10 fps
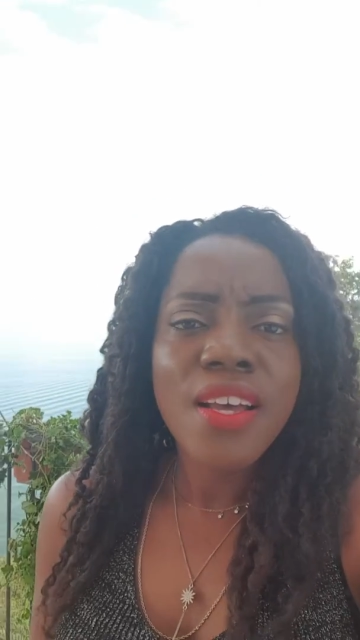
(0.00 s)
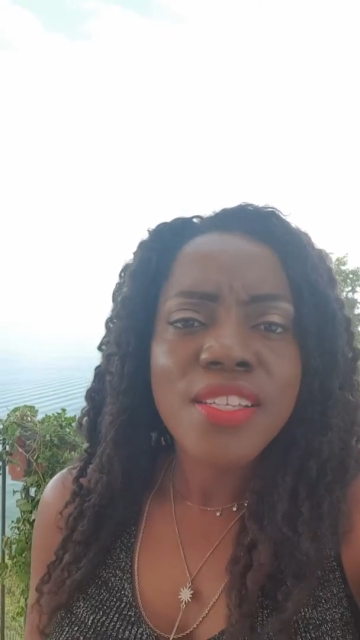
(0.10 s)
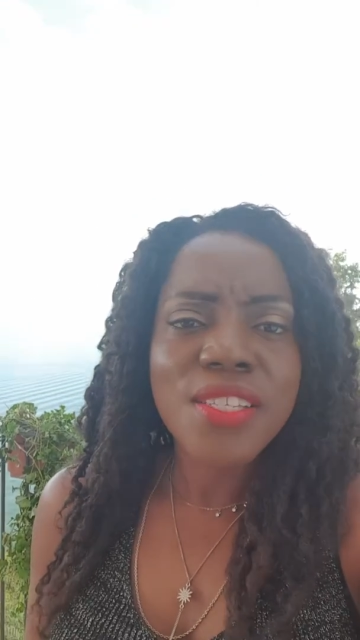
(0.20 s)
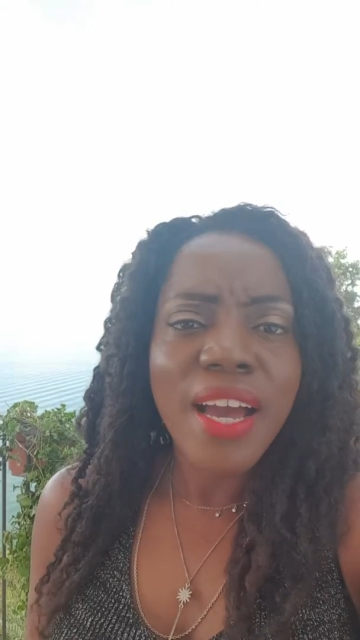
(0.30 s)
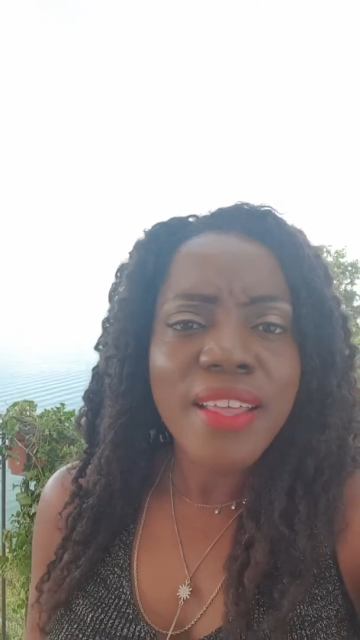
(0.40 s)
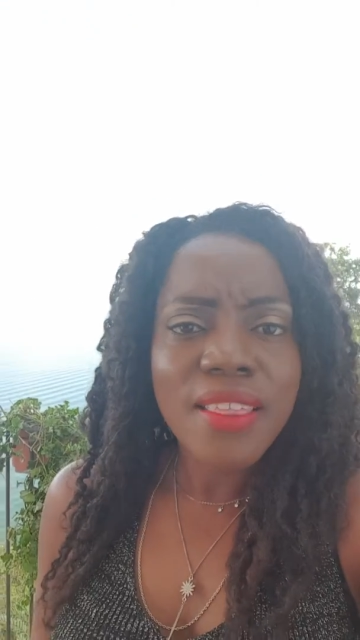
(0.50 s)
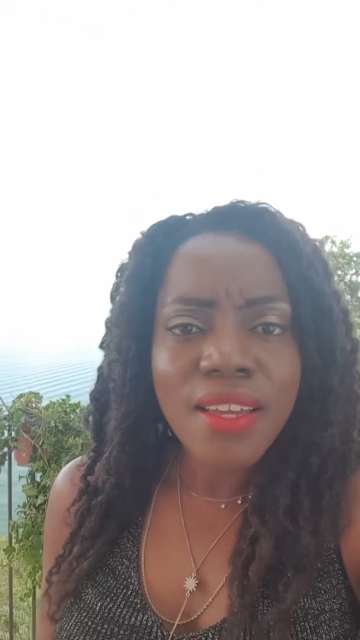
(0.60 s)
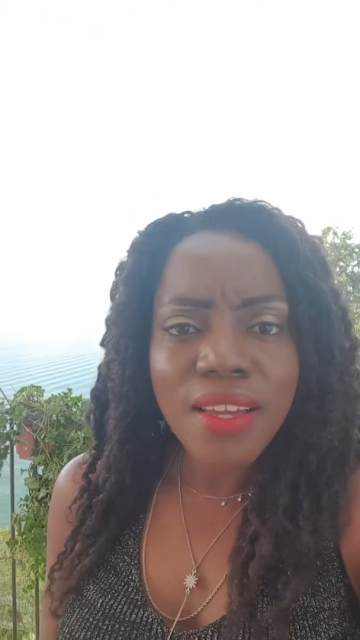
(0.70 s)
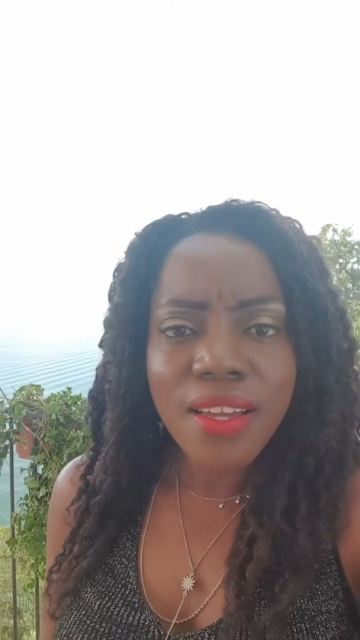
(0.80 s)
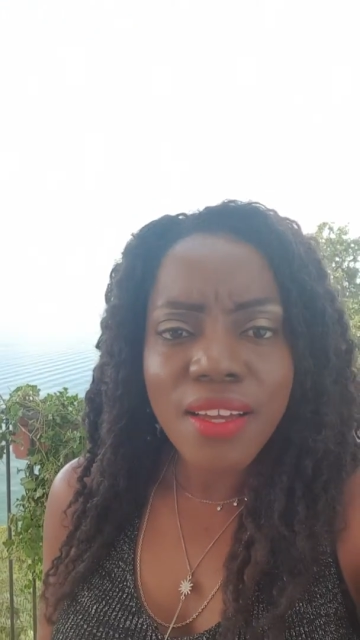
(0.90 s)
So I
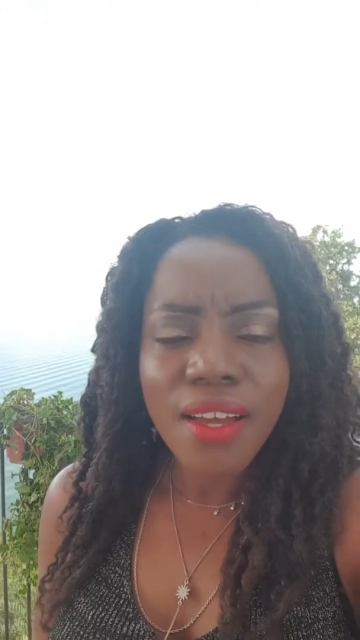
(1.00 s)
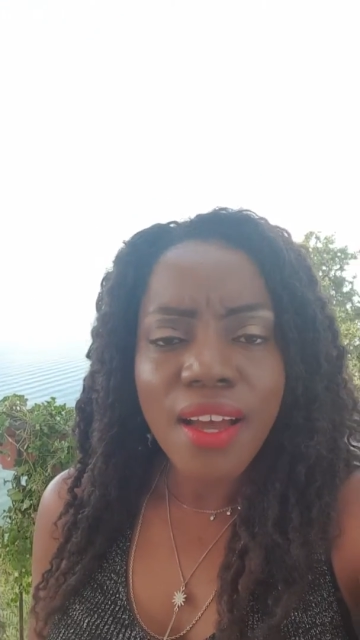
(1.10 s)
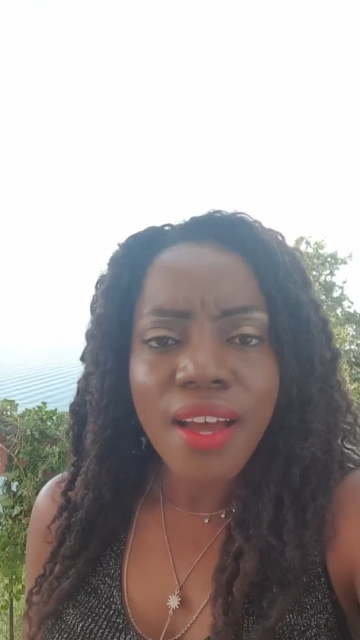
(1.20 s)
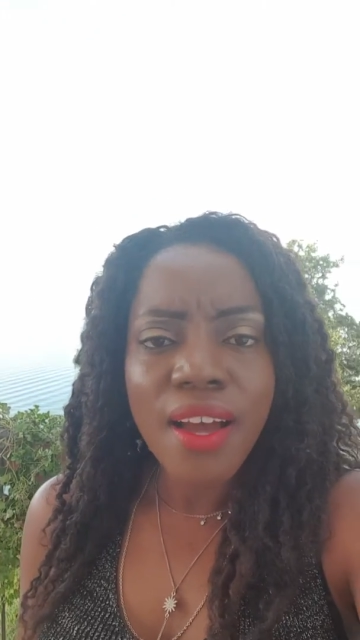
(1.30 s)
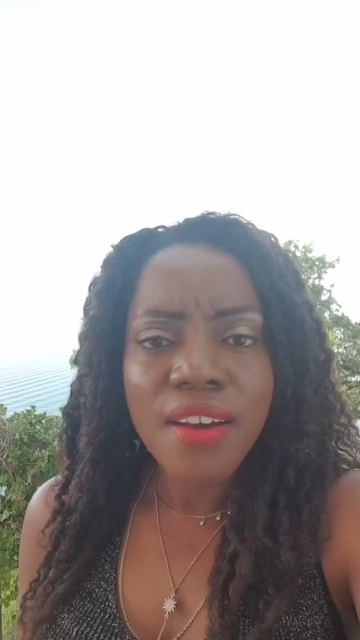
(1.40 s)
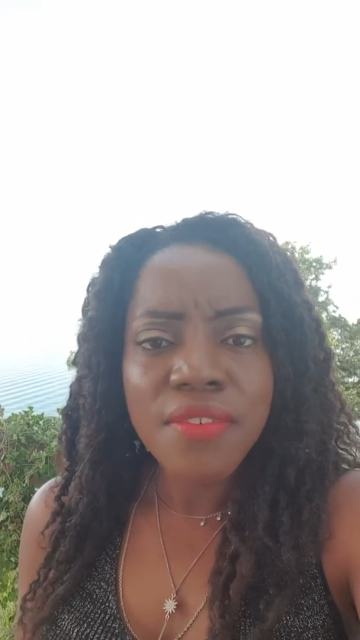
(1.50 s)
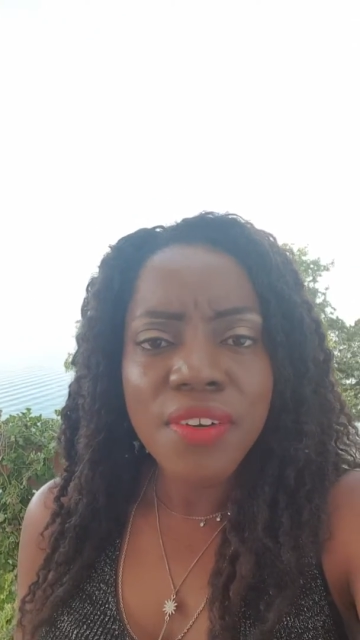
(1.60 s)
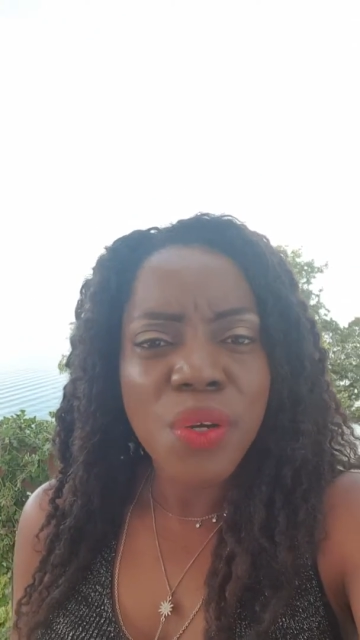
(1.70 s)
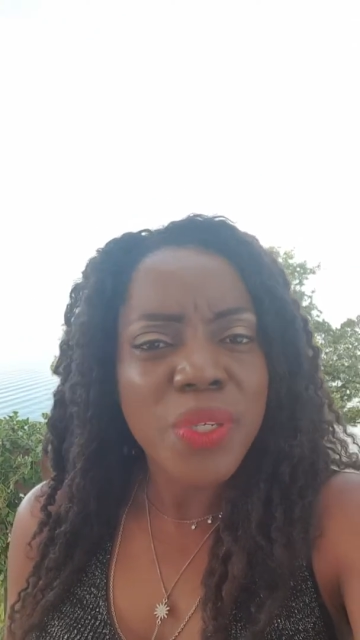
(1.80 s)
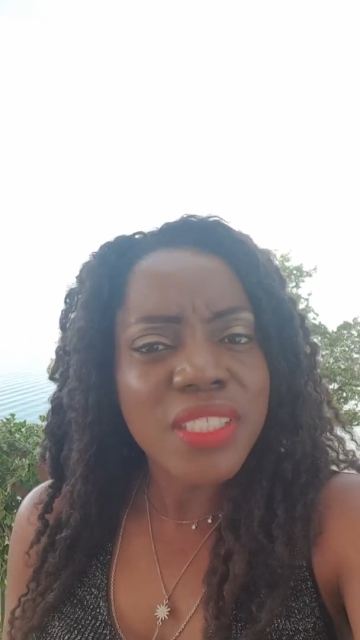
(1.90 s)
think I have a
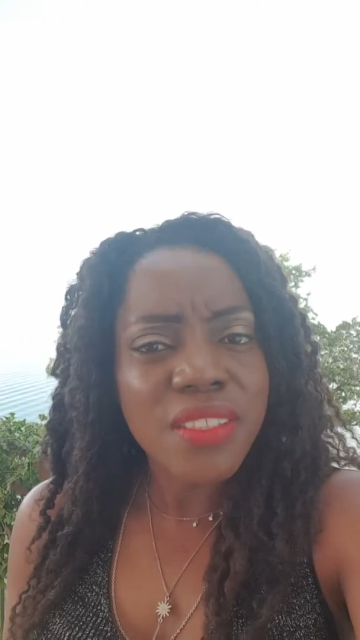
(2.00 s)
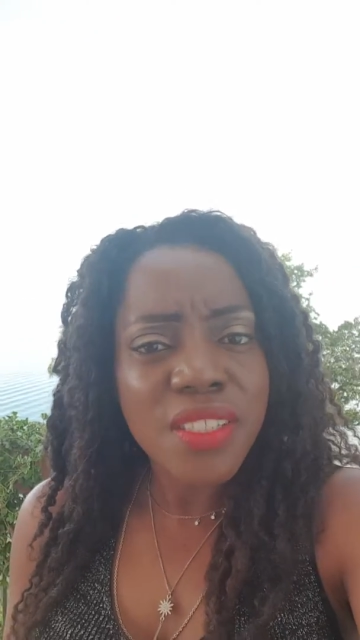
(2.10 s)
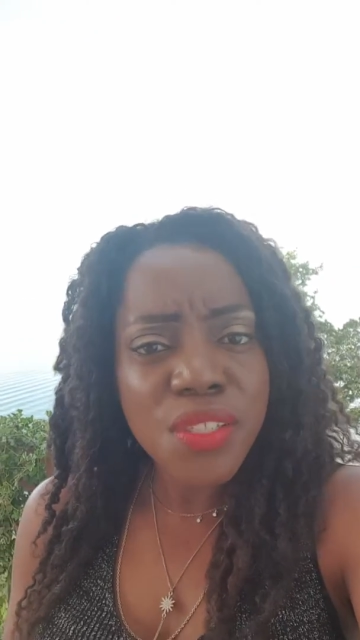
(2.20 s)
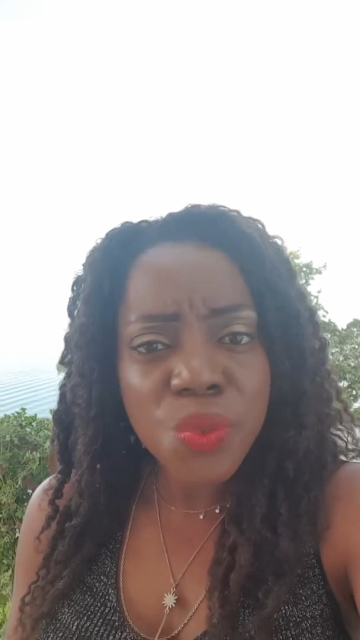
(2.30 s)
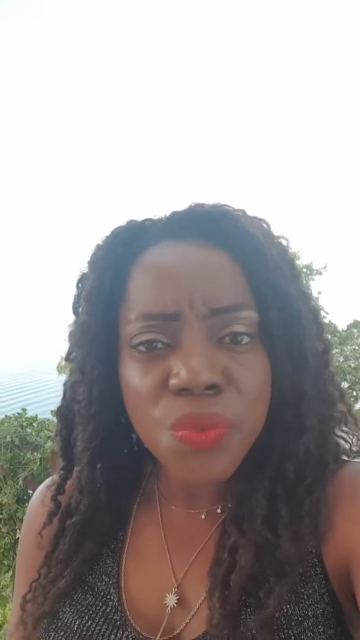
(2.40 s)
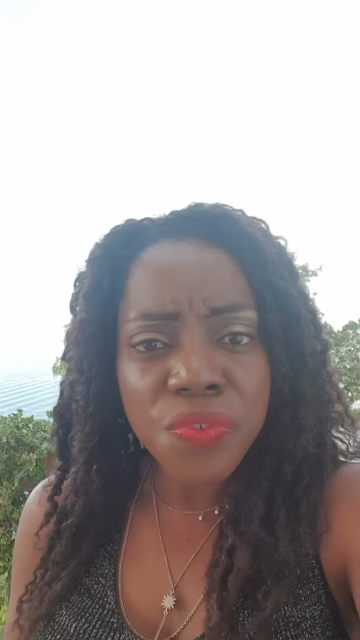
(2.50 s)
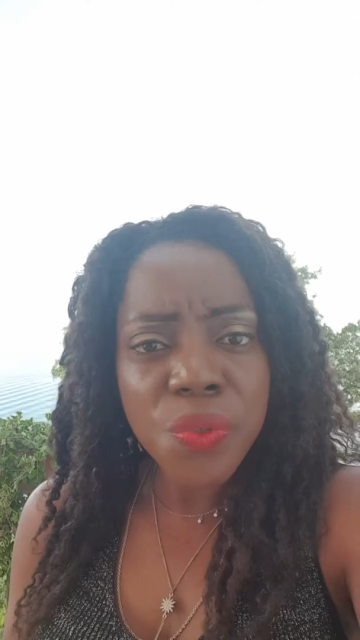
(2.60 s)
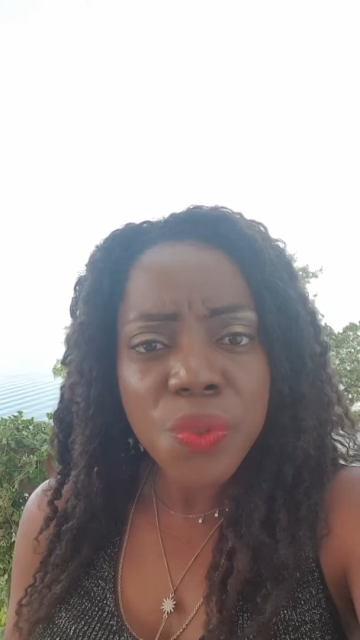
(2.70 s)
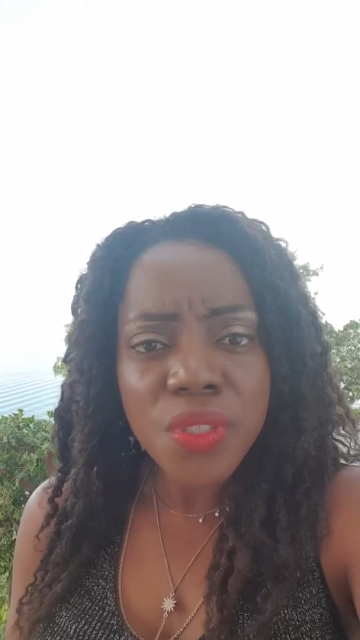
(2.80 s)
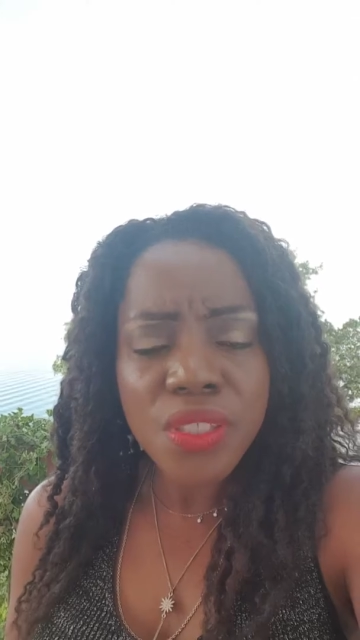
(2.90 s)
question, it's
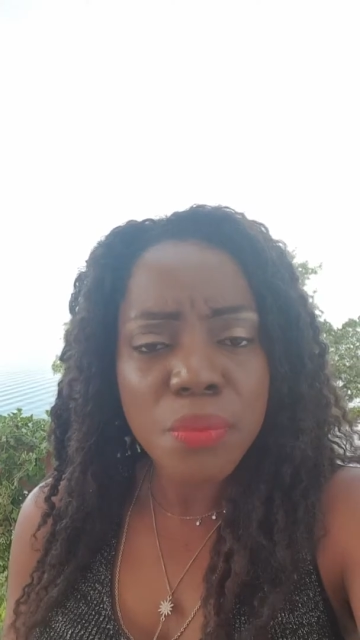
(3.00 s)
twofold.